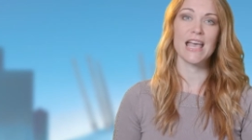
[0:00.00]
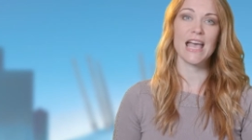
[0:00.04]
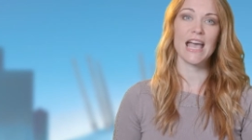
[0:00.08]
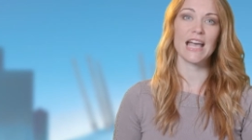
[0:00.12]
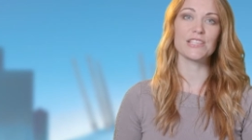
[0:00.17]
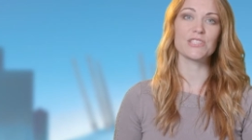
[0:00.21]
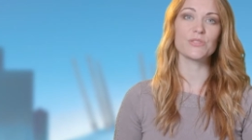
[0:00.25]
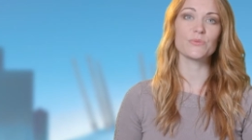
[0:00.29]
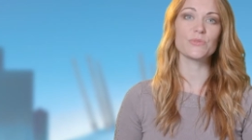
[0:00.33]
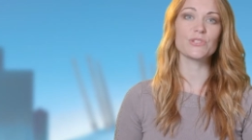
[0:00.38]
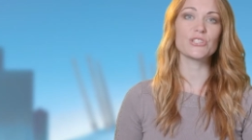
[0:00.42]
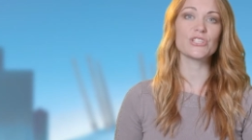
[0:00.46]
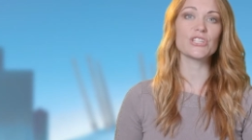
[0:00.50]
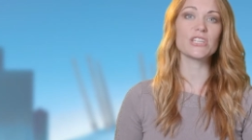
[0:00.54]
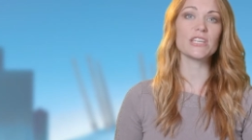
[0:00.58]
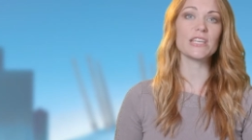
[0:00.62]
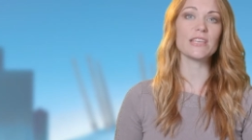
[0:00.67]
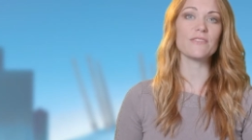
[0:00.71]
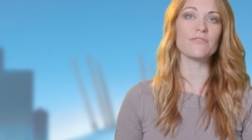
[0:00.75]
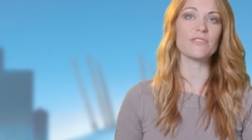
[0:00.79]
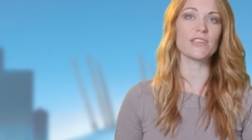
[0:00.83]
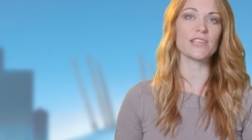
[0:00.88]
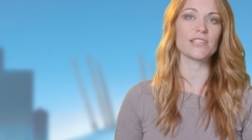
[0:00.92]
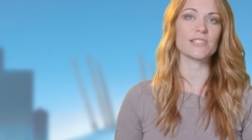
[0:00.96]
and to
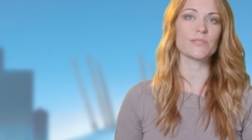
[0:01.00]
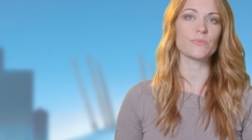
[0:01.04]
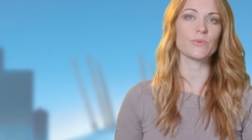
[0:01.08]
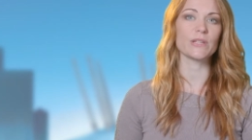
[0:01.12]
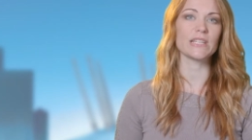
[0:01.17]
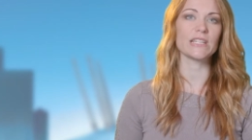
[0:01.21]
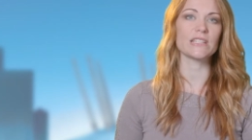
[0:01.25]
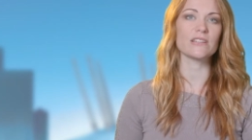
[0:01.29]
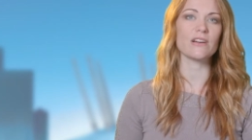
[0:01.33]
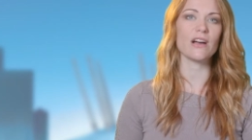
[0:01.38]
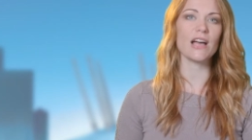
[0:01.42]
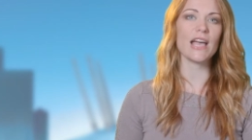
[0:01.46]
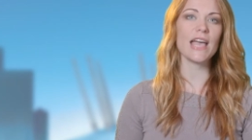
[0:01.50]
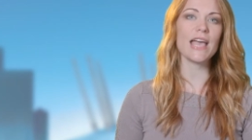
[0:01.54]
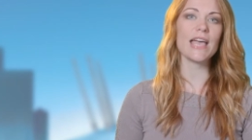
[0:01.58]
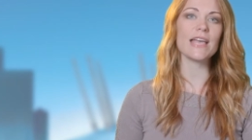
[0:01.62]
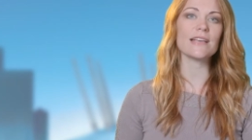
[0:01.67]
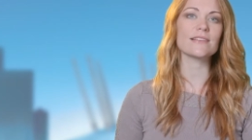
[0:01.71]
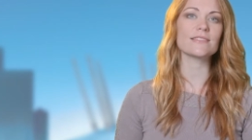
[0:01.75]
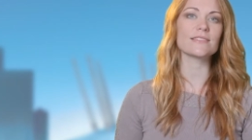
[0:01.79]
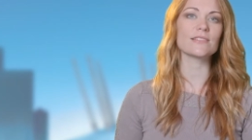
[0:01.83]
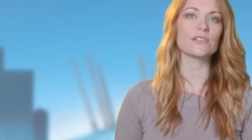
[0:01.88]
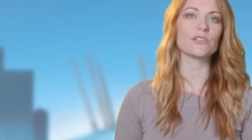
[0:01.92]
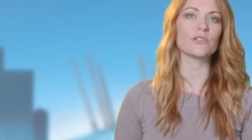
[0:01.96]
achieve this we need our
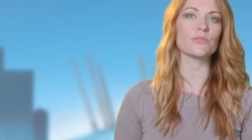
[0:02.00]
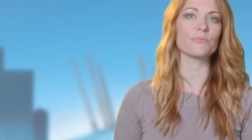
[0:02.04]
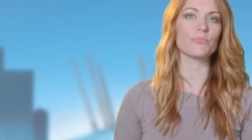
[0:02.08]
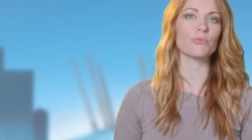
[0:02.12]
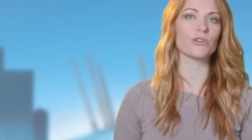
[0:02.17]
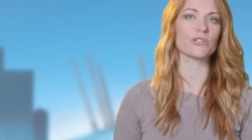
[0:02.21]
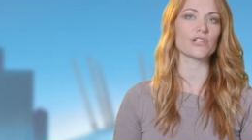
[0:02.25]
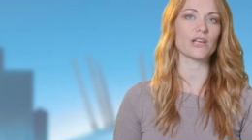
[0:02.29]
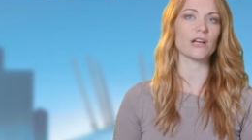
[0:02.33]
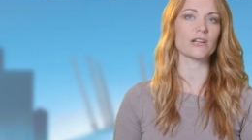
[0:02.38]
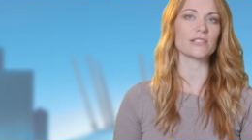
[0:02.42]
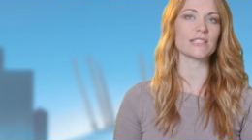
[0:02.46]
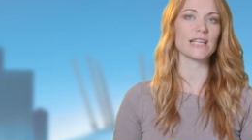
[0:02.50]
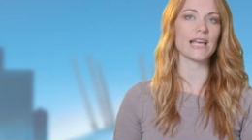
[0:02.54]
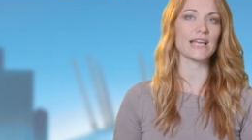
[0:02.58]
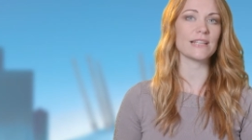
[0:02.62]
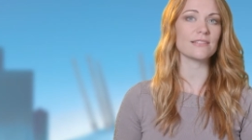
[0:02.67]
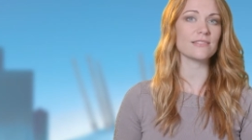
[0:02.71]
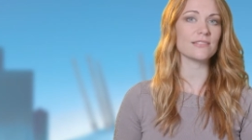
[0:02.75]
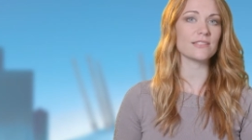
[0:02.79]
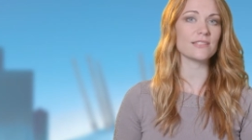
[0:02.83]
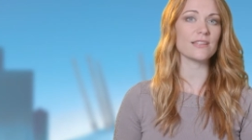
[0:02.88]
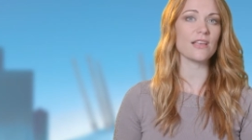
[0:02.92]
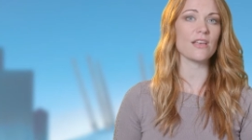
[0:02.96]
excellent product
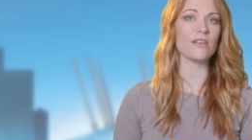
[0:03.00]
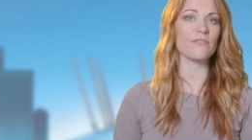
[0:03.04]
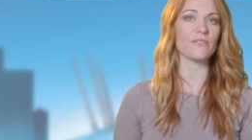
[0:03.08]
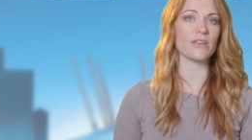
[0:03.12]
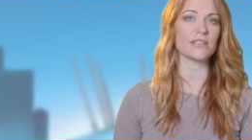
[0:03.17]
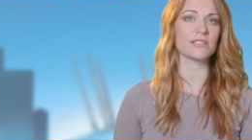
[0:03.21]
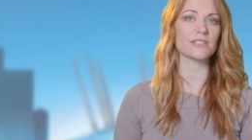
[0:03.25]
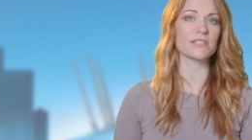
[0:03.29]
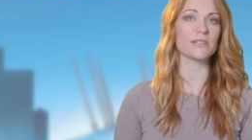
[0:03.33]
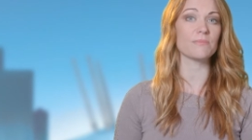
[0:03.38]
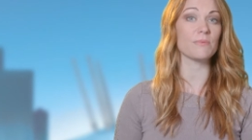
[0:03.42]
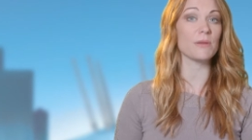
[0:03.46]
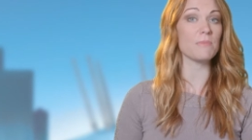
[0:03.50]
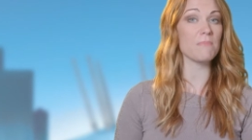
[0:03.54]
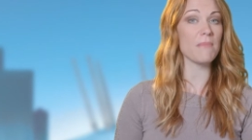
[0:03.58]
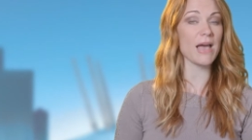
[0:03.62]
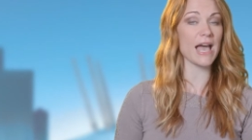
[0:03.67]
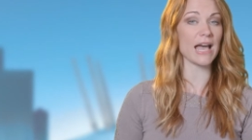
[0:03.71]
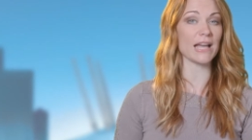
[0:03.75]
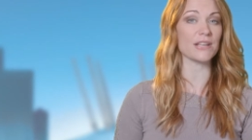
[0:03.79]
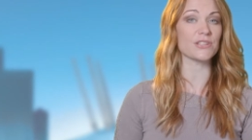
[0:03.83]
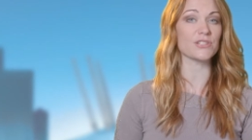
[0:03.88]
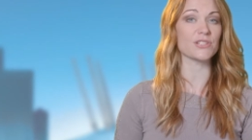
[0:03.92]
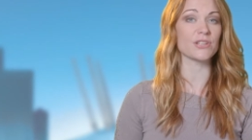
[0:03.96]
and service to be
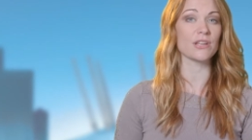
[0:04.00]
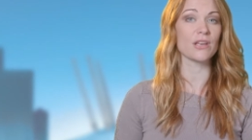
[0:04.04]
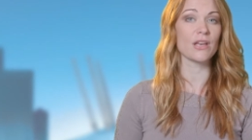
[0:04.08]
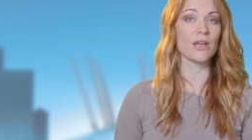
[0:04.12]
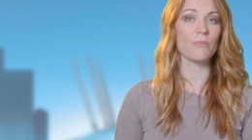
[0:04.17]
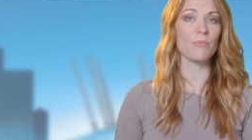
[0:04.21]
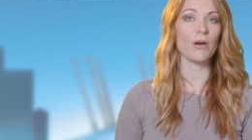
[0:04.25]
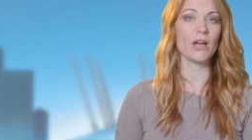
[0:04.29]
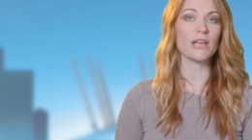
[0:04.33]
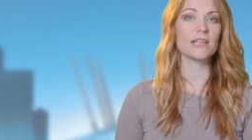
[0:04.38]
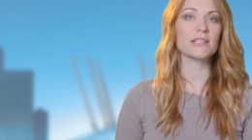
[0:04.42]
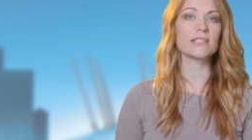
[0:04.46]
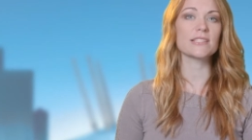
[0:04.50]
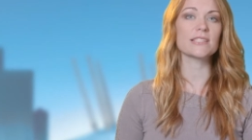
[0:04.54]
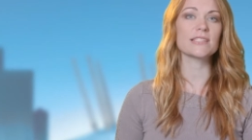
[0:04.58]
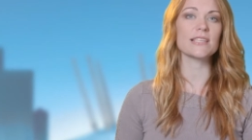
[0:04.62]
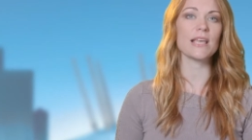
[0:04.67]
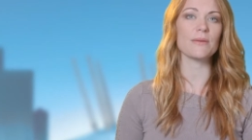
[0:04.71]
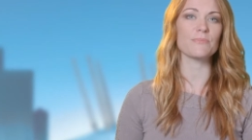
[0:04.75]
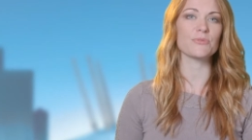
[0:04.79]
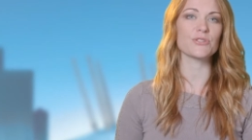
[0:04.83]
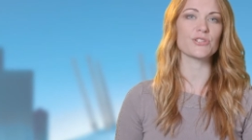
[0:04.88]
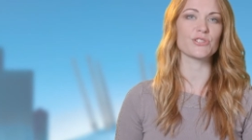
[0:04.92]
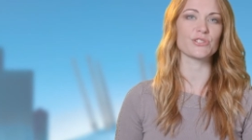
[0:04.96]
matched by
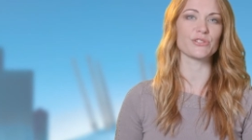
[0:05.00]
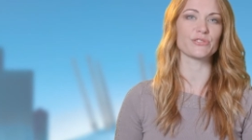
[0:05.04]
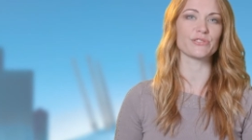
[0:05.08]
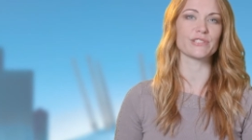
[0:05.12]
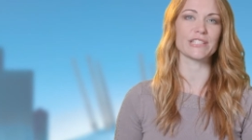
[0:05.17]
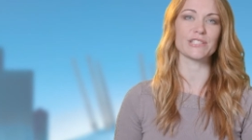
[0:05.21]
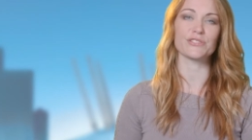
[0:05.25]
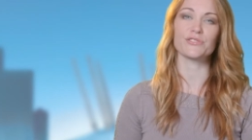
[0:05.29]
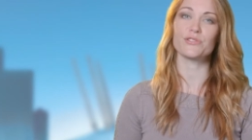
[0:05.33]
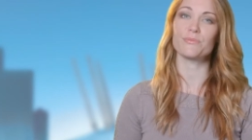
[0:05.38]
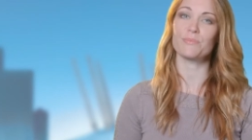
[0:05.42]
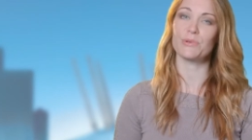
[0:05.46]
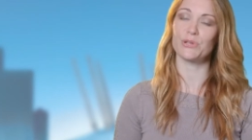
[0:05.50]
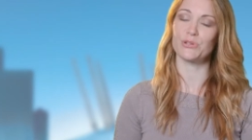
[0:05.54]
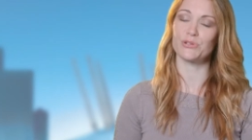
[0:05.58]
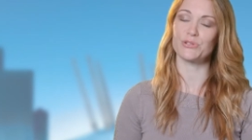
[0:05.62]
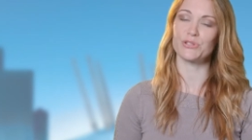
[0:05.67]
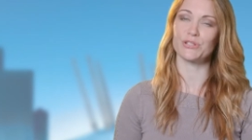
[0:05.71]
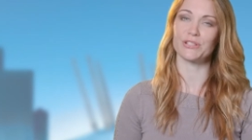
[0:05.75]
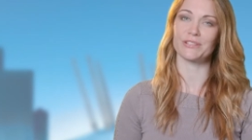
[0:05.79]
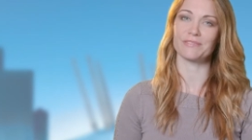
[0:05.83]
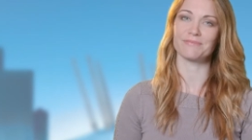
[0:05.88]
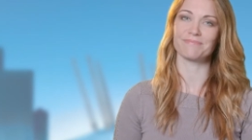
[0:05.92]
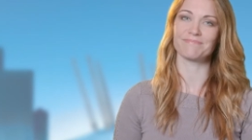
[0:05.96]
exceptional
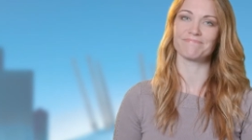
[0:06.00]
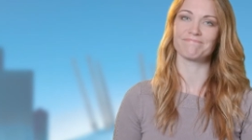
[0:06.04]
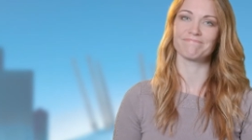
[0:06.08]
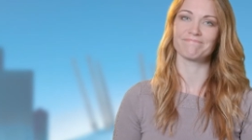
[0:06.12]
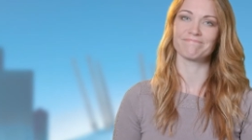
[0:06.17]
distribution."